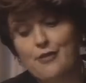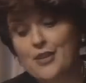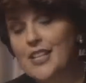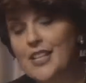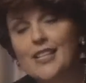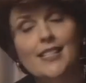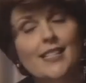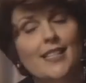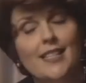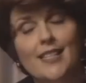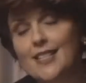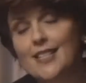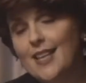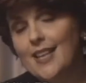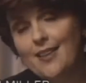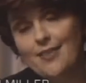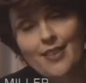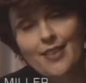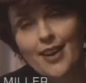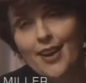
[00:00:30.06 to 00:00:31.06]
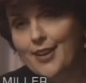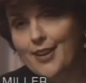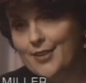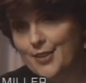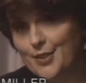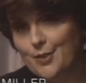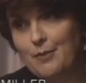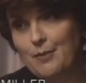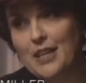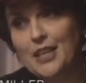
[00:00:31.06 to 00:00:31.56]
Venus in the 10th
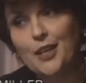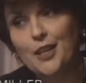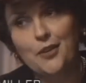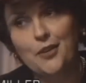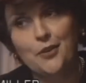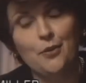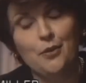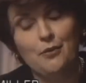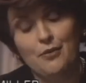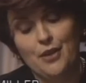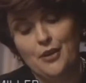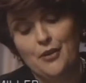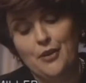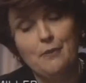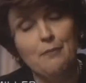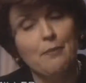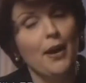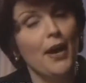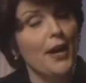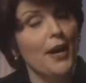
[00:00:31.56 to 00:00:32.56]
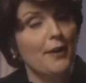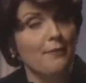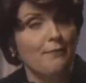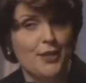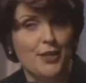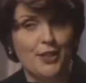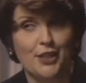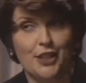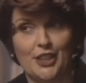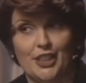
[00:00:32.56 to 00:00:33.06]
house, making you a very
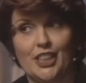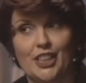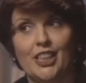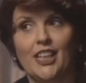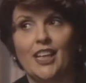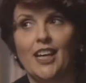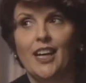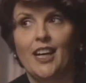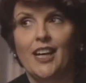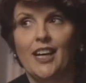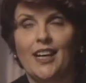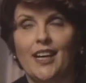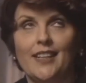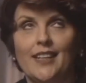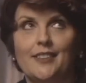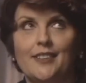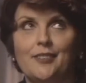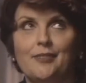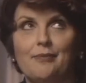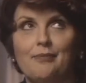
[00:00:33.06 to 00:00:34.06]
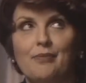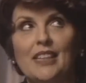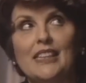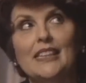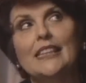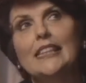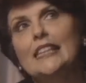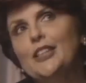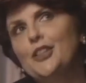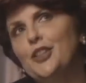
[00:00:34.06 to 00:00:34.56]
popular
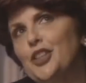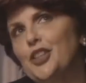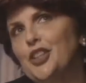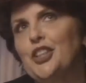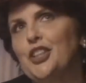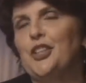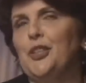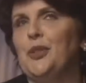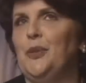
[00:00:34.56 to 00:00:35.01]
leader